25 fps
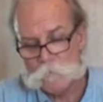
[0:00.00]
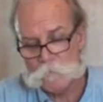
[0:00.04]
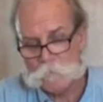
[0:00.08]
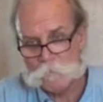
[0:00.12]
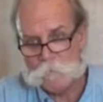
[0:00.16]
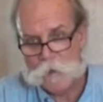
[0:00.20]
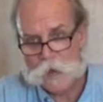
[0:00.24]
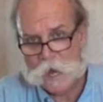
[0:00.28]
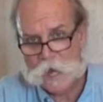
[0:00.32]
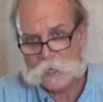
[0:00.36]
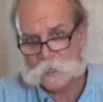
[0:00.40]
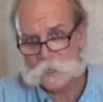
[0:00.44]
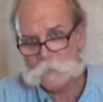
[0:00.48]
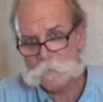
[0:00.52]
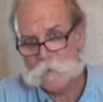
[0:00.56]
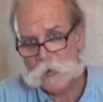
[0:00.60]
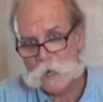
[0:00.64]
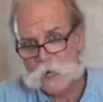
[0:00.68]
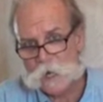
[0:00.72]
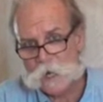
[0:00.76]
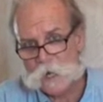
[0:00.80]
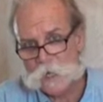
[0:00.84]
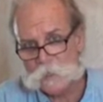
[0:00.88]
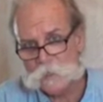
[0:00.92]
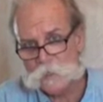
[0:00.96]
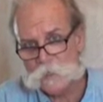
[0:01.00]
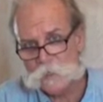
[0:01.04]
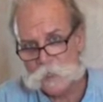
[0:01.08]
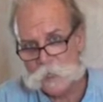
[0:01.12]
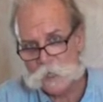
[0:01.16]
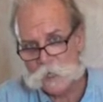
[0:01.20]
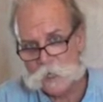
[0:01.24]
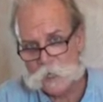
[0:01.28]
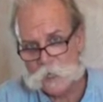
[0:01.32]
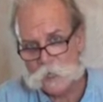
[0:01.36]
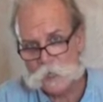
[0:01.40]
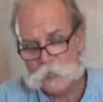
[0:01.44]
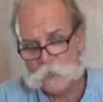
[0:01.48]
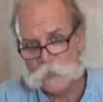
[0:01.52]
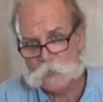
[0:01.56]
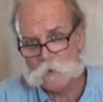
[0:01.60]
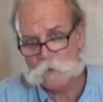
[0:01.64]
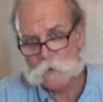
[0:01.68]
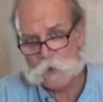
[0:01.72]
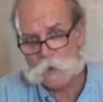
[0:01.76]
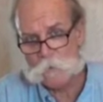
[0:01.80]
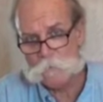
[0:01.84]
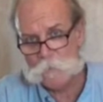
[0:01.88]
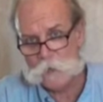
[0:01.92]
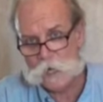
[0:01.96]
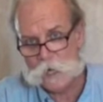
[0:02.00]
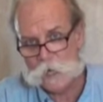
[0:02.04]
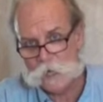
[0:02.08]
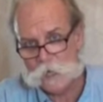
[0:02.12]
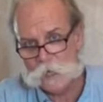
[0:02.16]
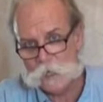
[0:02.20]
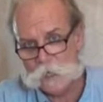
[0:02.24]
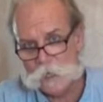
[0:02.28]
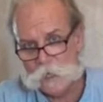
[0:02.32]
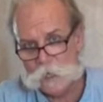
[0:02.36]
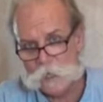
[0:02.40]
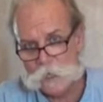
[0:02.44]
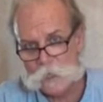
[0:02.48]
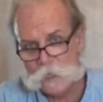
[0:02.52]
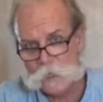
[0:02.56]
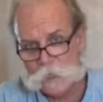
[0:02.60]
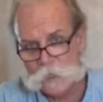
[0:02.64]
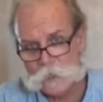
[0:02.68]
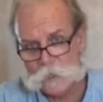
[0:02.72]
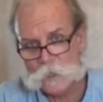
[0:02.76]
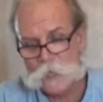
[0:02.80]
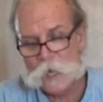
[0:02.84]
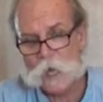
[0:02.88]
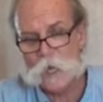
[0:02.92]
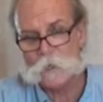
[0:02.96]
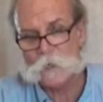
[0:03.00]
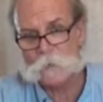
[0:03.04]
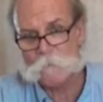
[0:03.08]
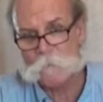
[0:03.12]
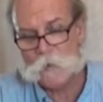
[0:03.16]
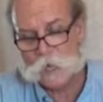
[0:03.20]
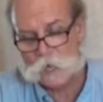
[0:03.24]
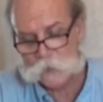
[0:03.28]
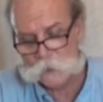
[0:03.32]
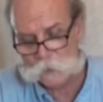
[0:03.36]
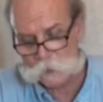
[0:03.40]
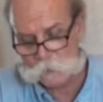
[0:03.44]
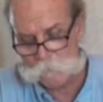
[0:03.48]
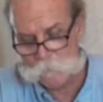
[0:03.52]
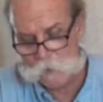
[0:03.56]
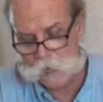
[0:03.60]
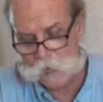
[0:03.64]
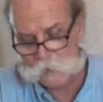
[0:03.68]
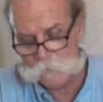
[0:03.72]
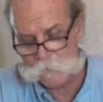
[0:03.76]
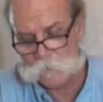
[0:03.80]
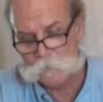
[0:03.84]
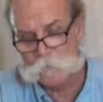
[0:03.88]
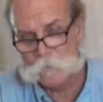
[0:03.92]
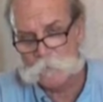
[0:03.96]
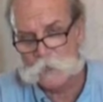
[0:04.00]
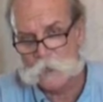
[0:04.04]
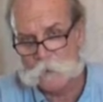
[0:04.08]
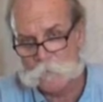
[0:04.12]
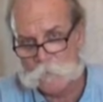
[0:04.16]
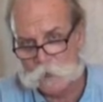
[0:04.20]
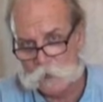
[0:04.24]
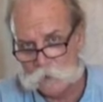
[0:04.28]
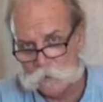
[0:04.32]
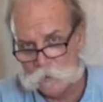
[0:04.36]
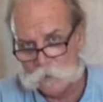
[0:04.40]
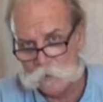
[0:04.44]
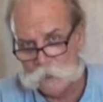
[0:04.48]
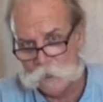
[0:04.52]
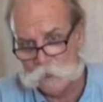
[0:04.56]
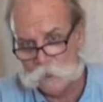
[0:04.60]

bad spot I see in the gray poly is at the master bathroom commode.